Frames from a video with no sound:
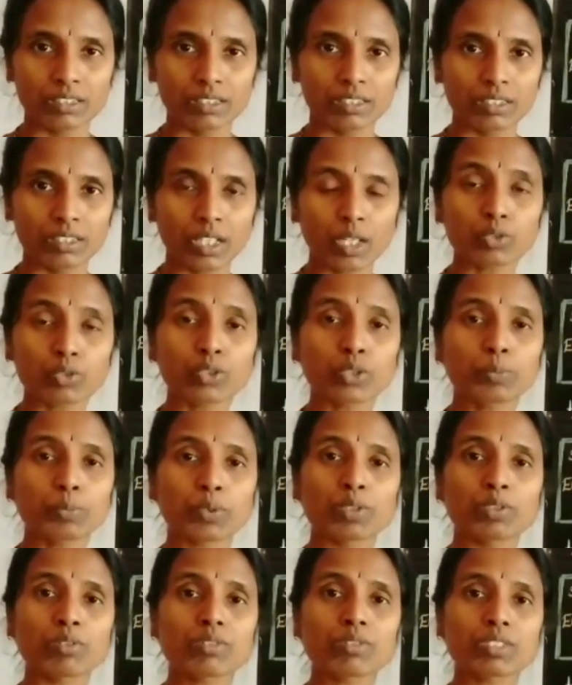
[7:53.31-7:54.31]
How to
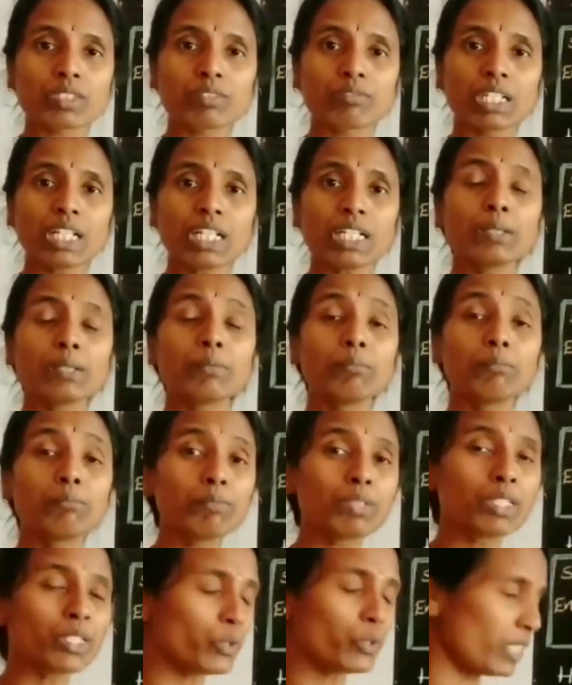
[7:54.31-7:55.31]
pronounce the word
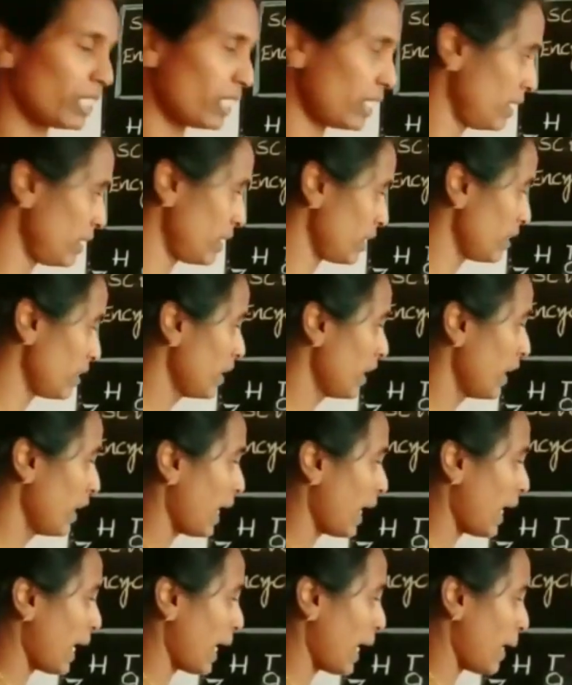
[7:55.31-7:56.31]
minuend?
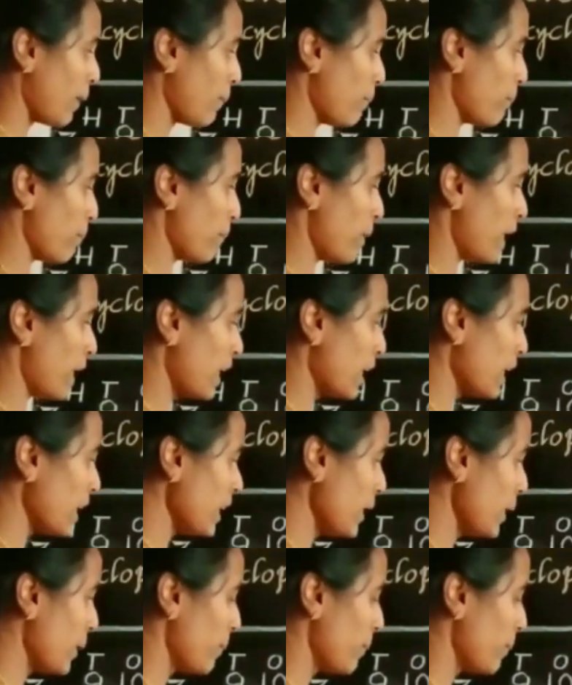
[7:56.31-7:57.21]
M-I-N-U-E-N-D.